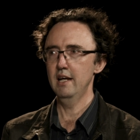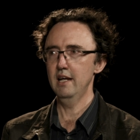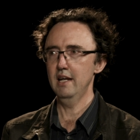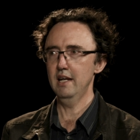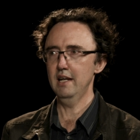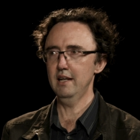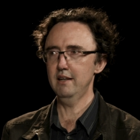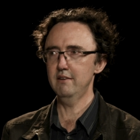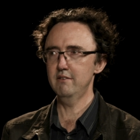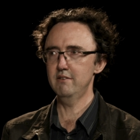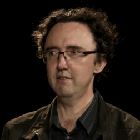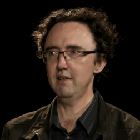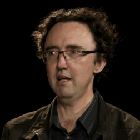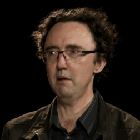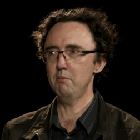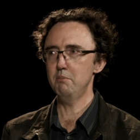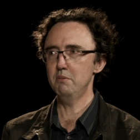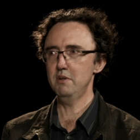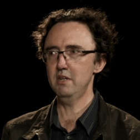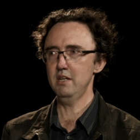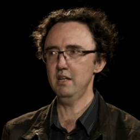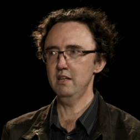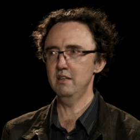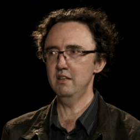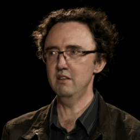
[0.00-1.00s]

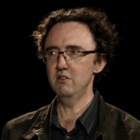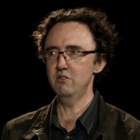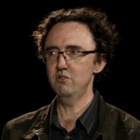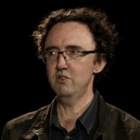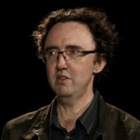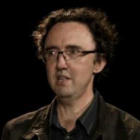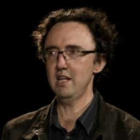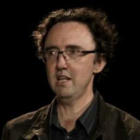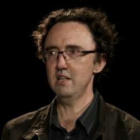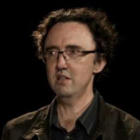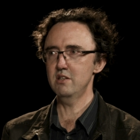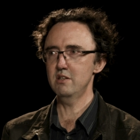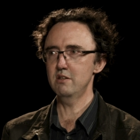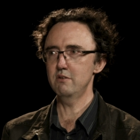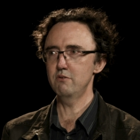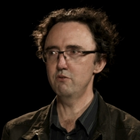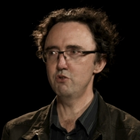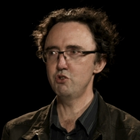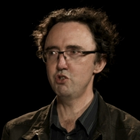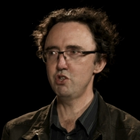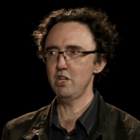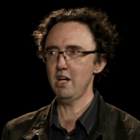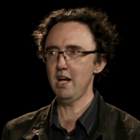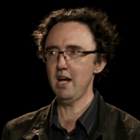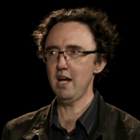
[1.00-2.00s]
except in the sense of
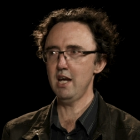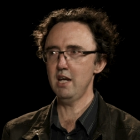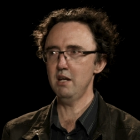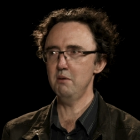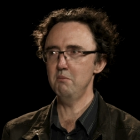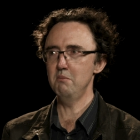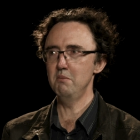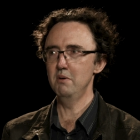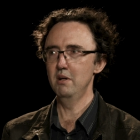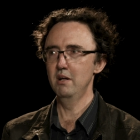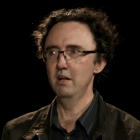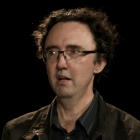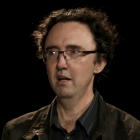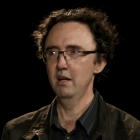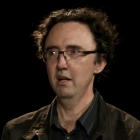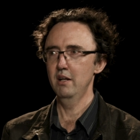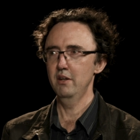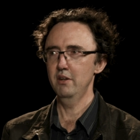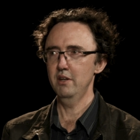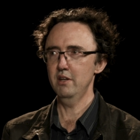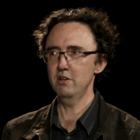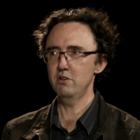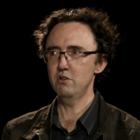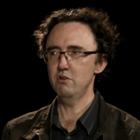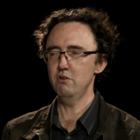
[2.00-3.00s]
shame
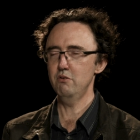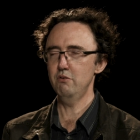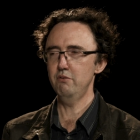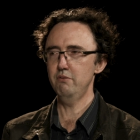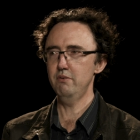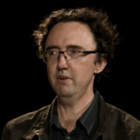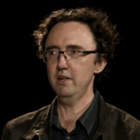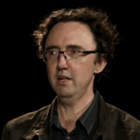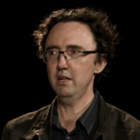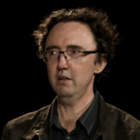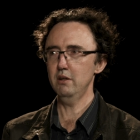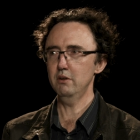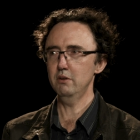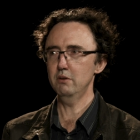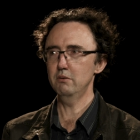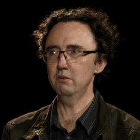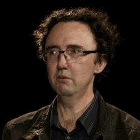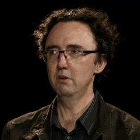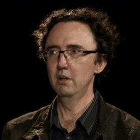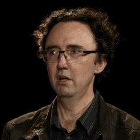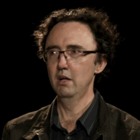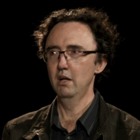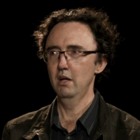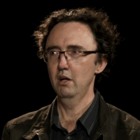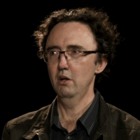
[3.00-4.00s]
that you
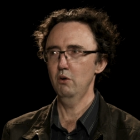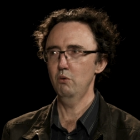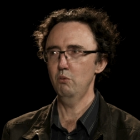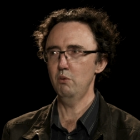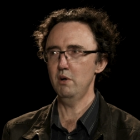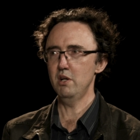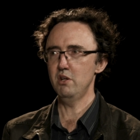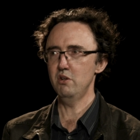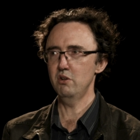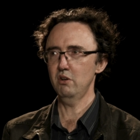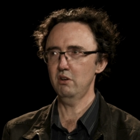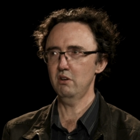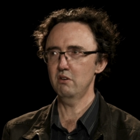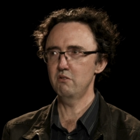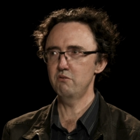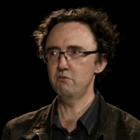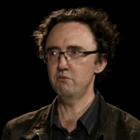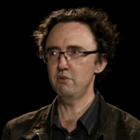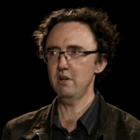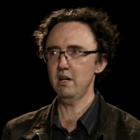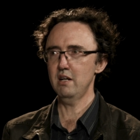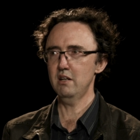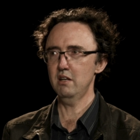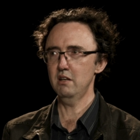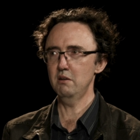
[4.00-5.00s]
feel when you're
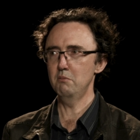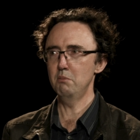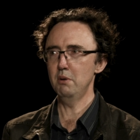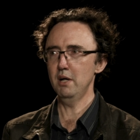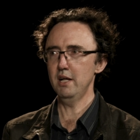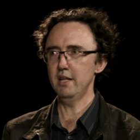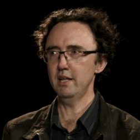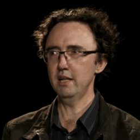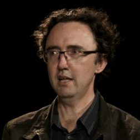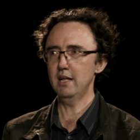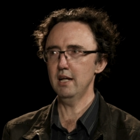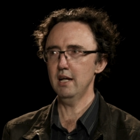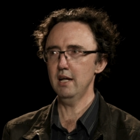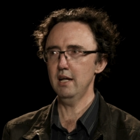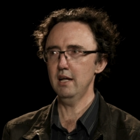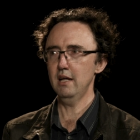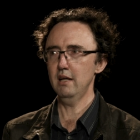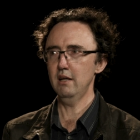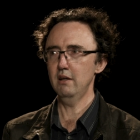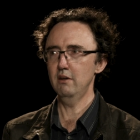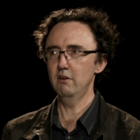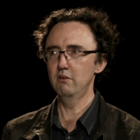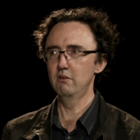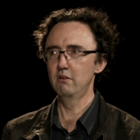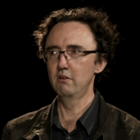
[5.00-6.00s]
confronted by the
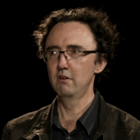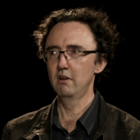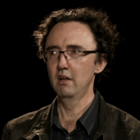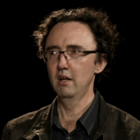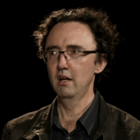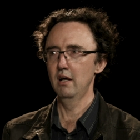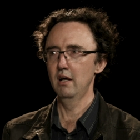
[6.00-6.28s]
gaze.